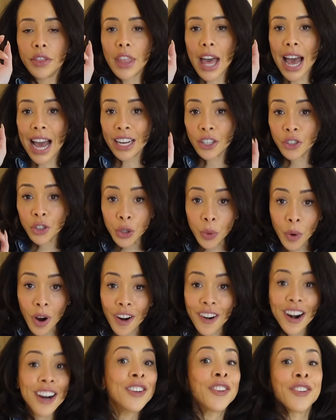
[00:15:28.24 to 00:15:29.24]
and you
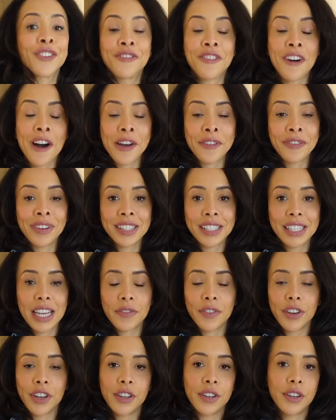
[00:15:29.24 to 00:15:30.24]
are under
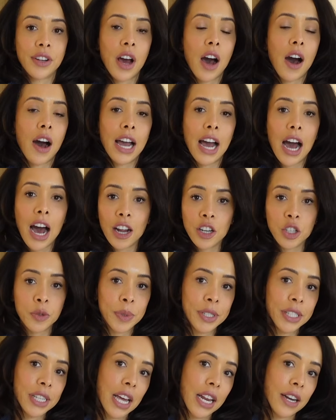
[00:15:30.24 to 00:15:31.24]
5'7", I
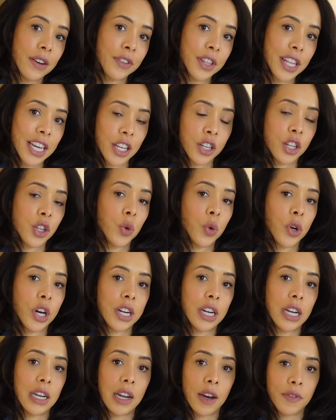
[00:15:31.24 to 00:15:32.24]
100% think that you're
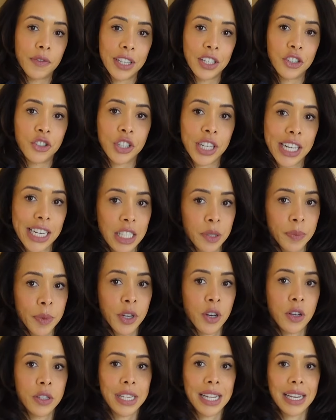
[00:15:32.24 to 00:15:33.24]
going to love these jeans,
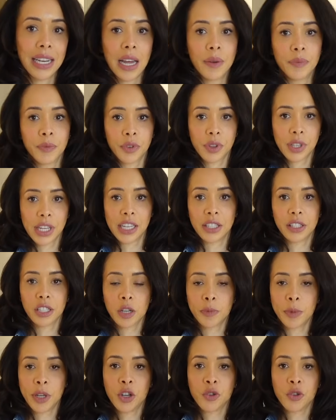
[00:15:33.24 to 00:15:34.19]
because the length of these are going to be